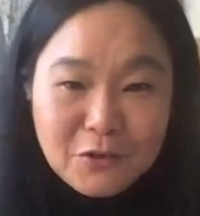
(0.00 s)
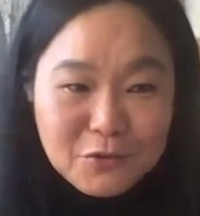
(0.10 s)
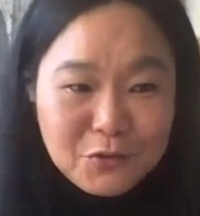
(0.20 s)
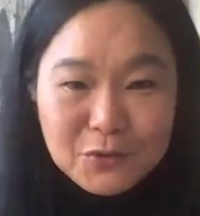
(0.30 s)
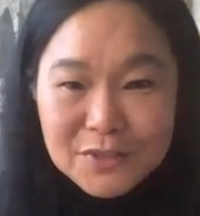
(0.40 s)
have to
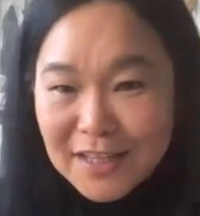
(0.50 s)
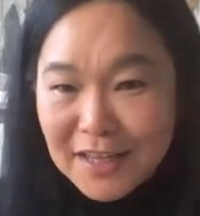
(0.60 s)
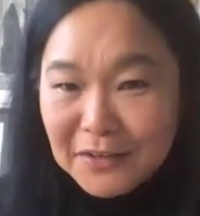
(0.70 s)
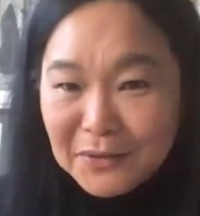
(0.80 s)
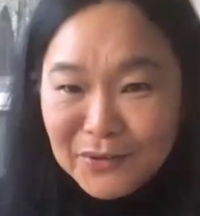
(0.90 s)
go to
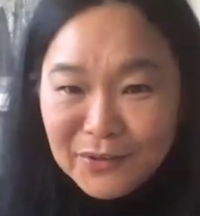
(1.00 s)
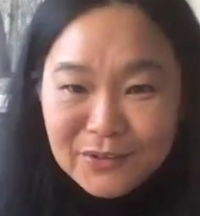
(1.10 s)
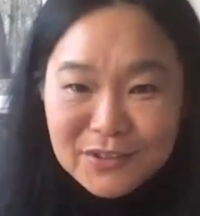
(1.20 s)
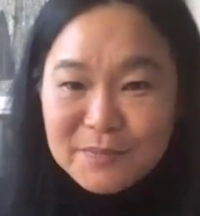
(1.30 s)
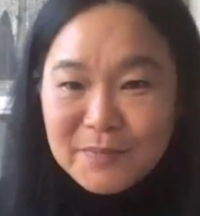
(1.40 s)
Selangor
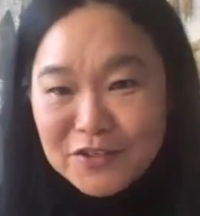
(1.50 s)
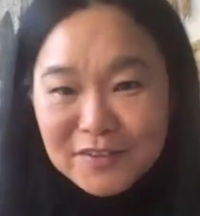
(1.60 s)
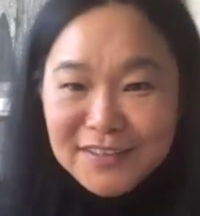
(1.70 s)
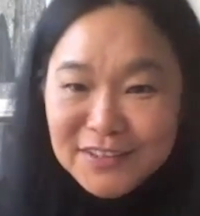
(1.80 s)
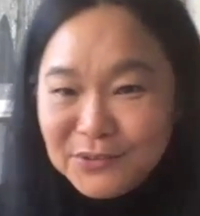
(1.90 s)
or
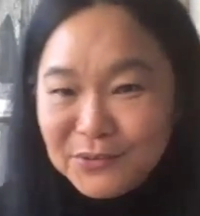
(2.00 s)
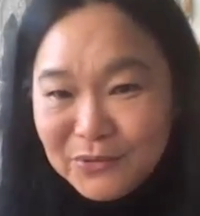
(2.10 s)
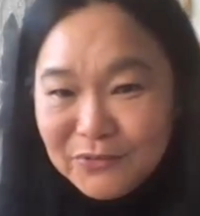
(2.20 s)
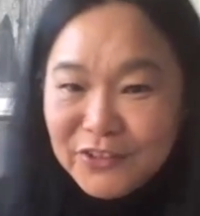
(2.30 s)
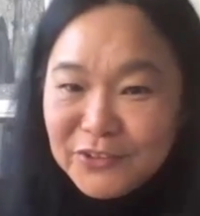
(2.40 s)
especially
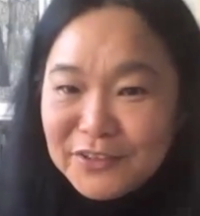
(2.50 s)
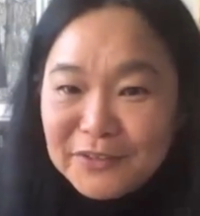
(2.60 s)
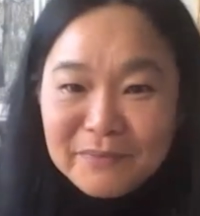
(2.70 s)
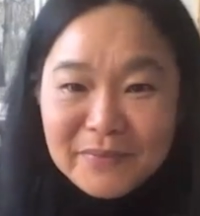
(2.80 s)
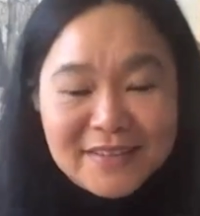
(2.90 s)
to view
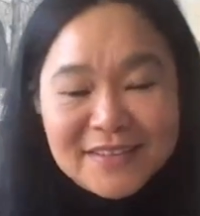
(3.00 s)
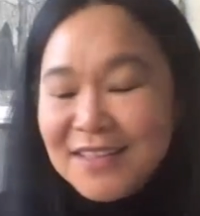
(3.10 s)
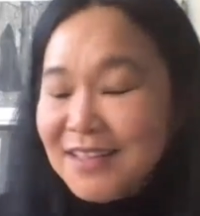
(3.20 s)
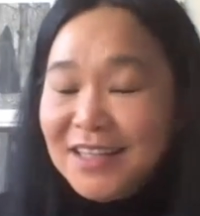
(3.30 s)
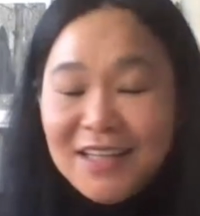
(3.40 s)
them, but
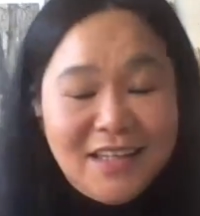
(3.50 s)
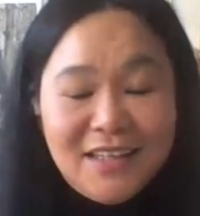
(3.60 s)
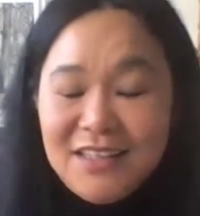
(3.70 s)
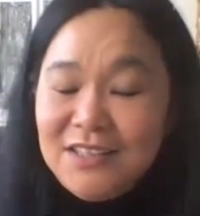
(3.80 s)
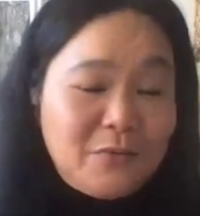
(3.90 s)

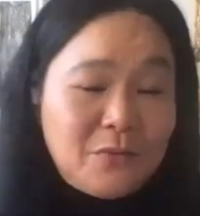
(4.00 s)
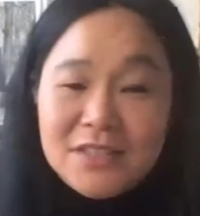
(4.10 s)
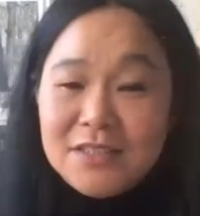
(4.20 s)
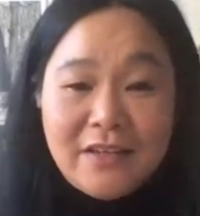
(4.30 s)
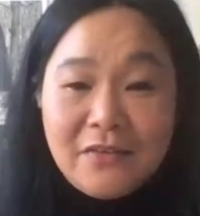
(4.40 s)
they
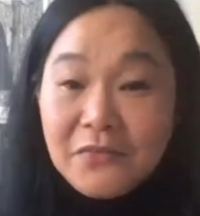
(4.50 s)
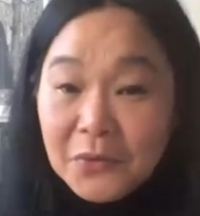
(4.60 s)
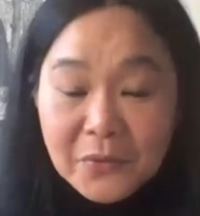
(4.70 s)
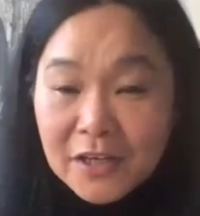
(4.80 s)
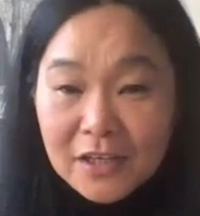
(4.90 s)
were just
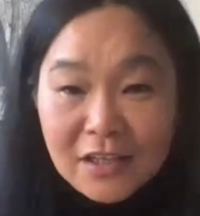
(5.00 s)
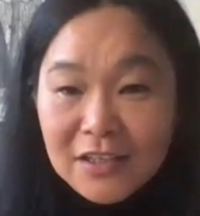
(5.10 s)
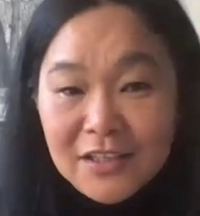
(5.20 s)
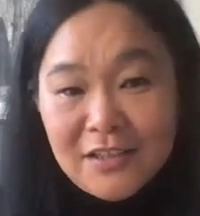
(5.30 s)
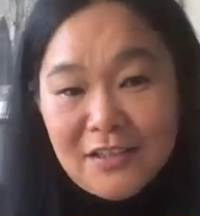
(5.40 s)
everywhere
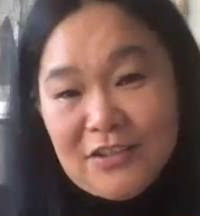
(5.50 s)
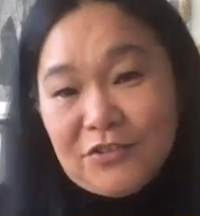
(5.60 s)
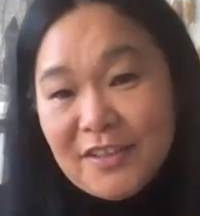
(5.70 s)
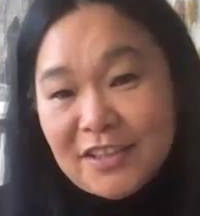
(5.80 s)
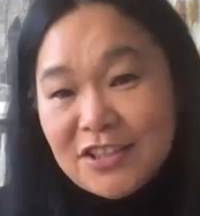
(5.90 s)

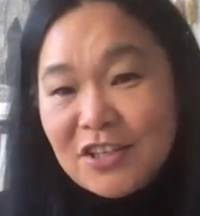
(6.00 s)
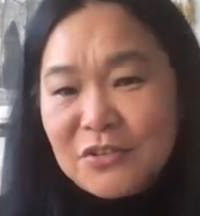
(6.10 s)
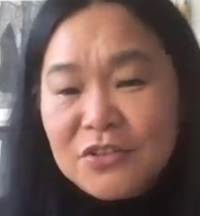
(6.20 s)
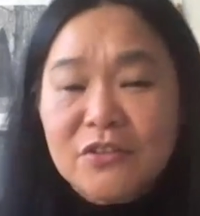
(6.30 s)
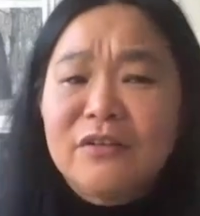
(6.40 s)
during the
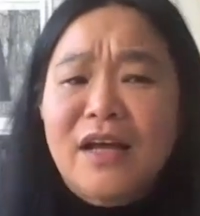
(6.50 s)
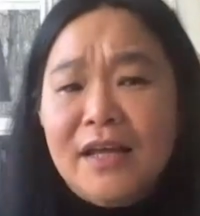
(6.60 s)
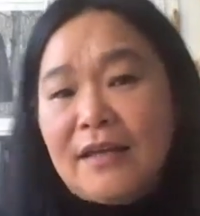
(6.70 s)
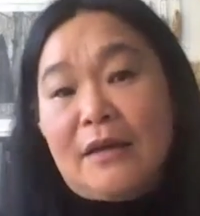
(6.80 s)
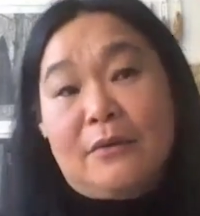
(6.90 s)
childhood. So
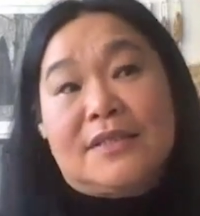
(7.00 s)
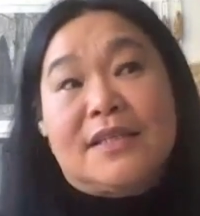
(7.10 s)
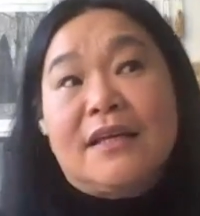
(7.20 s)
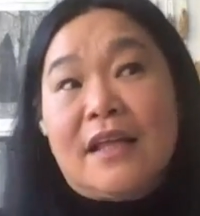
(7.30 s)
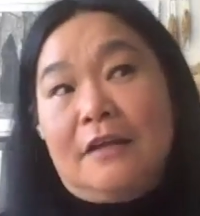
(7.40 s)
I, I would
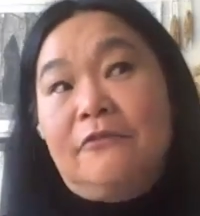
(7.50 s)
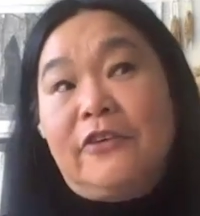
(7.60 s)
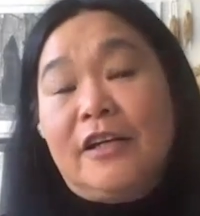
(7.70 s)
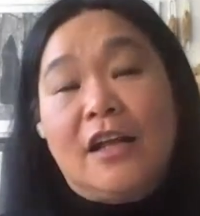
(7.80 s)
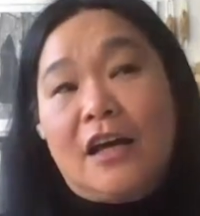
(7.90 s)
say
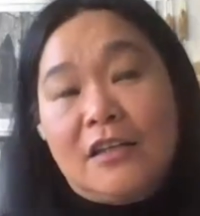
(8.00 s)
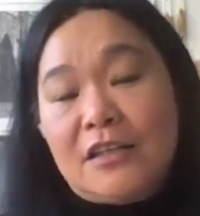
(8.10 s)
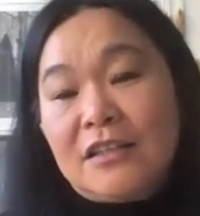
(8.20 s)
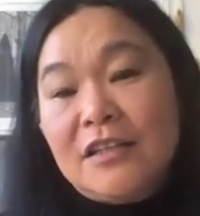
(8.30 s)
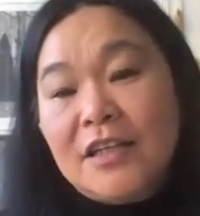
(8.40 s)
I'm very
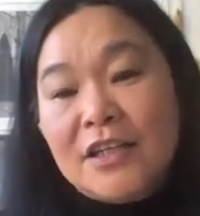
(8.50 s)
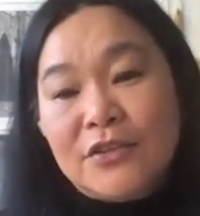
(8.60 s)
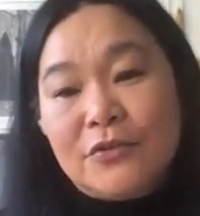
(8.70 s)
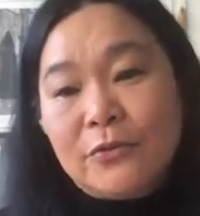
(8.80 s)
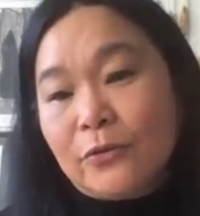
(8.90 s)
lucky
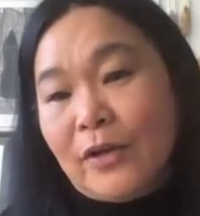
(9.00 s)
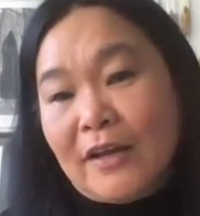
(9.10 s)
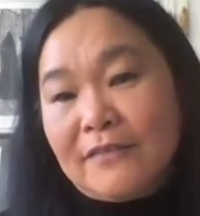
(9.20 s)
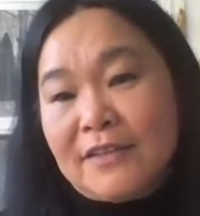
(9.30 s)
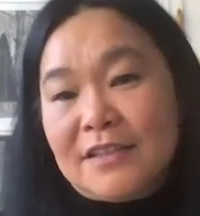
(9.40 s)
to
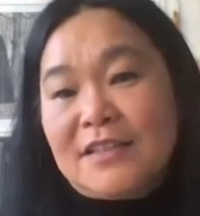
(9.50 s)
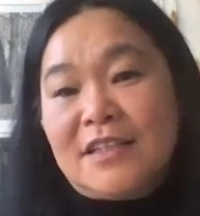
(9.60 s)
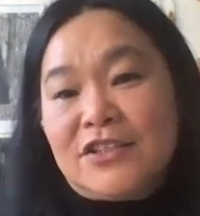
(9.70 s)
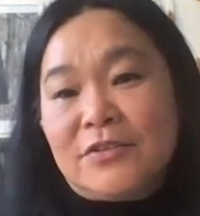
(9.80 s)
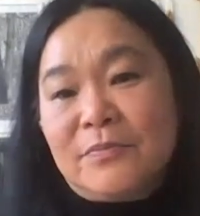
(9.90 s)
have this,
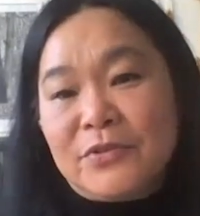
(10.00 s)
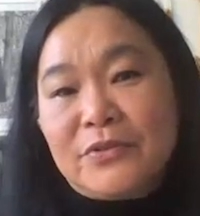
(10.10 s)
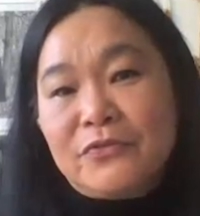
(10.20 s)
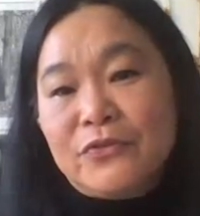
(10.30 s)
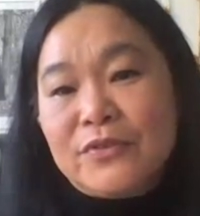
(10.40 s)
such a
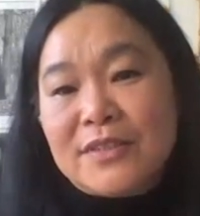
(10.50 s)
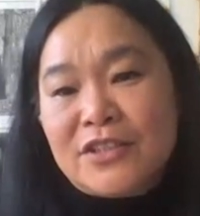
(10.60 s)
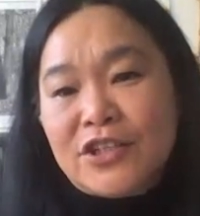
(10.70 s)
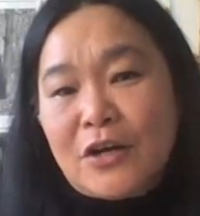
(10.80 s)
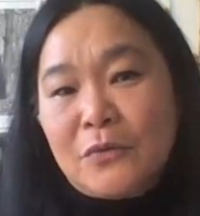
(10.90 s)
beautiful
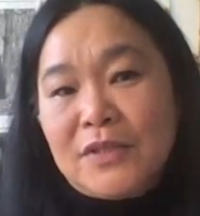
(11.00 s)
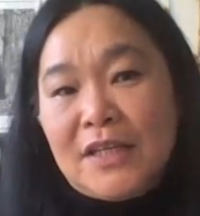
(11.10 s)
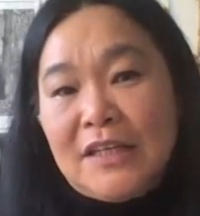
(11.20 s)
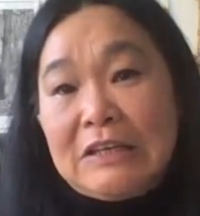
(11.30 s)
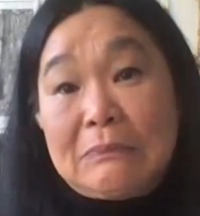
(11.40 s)
childhood
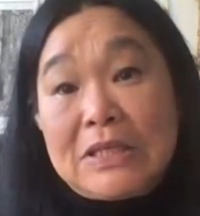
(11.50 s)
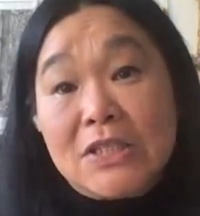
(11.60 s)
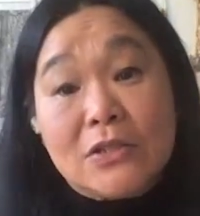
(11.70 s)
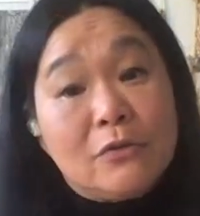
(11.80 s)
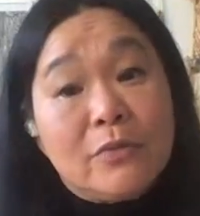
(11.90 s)
that gives
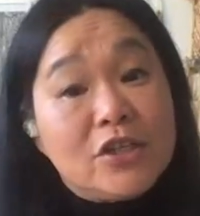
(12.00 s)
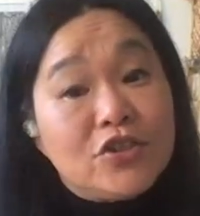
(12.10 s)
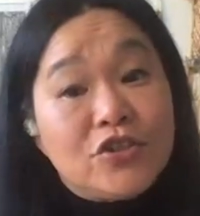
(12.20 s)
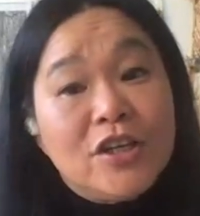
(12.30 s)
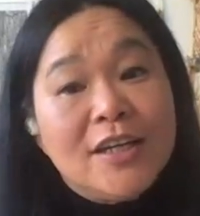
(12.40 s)
me so
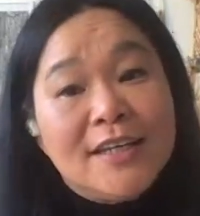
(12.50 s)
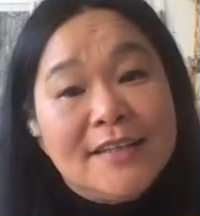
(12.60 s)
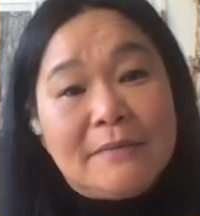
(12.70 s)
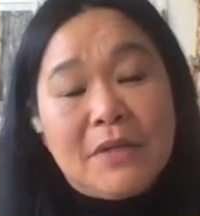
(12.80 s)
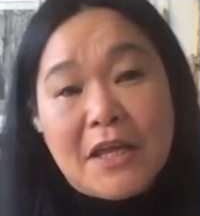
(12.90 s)
much
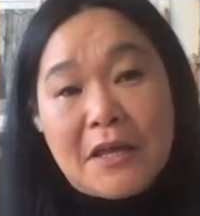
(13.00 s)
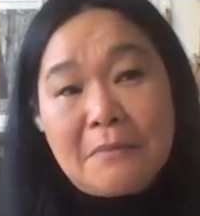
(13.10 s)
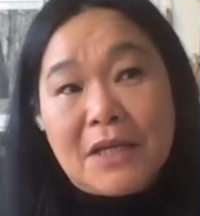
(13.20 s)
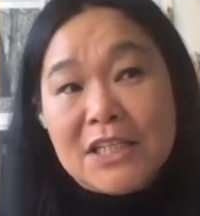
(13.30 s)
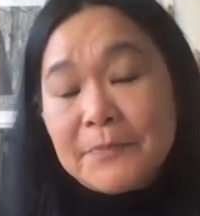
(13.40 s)
that
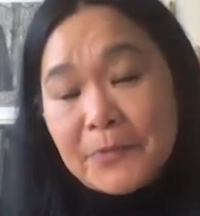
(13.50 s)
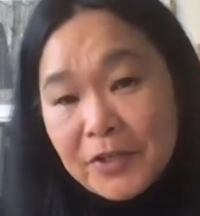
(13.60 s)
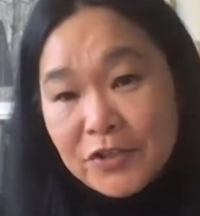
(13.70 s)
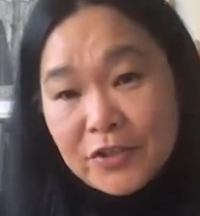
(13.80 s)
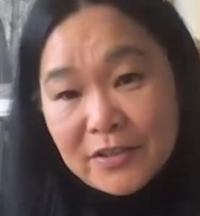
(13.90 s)
became my
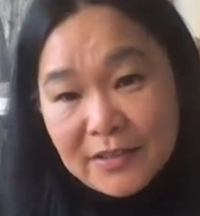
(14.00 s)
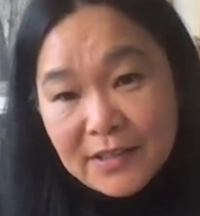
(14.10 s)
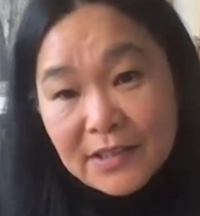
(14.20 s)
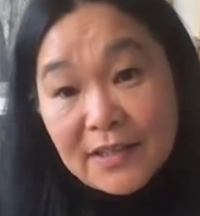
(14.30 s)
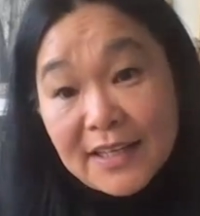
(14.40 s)
inspiration
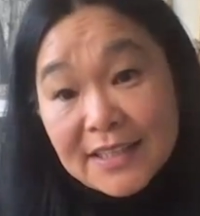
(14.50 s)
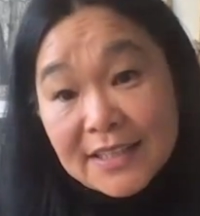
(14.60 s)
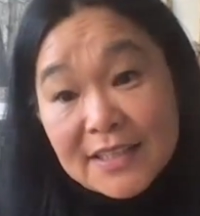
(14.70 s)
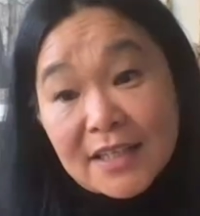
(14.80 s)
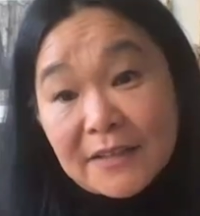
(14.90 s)
in the
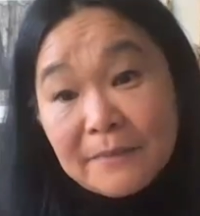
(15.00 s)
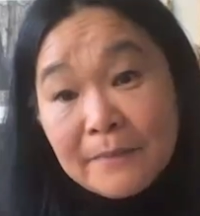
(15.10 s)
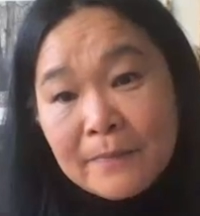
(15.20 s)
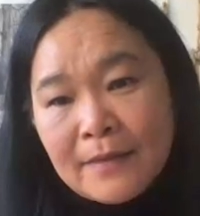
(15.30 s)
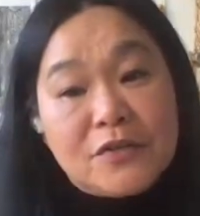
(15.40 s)
later time,
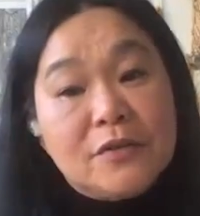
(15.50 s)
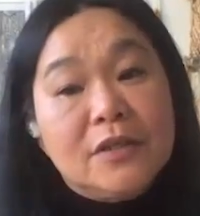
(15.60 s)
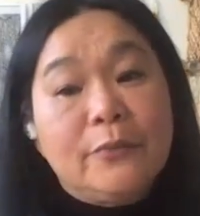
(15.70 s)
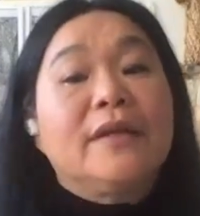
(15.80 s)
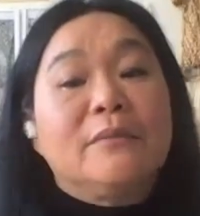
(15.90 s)

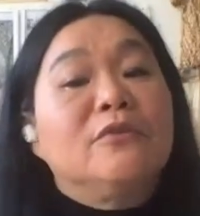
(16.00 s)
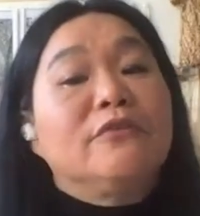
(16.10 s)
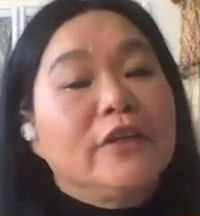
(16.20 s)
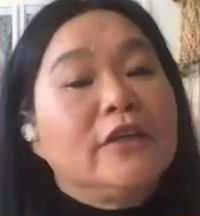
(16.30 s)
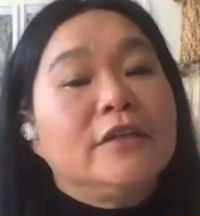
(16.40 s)
especially when I
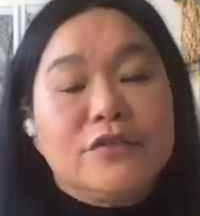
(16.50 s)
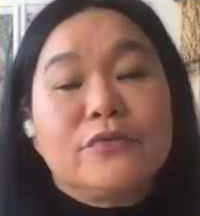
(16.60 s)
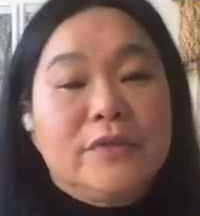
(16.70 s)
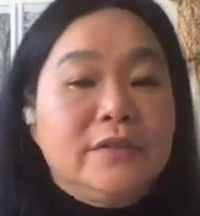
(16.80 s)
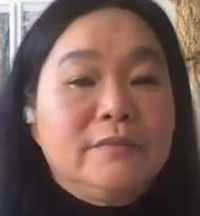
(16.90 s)
moved here in
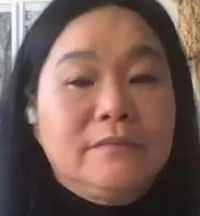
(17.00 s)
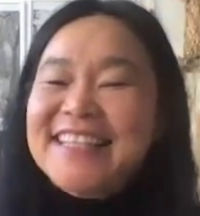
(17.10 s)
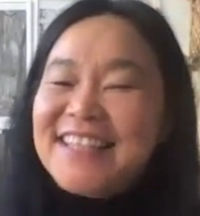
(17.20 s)
Sweden.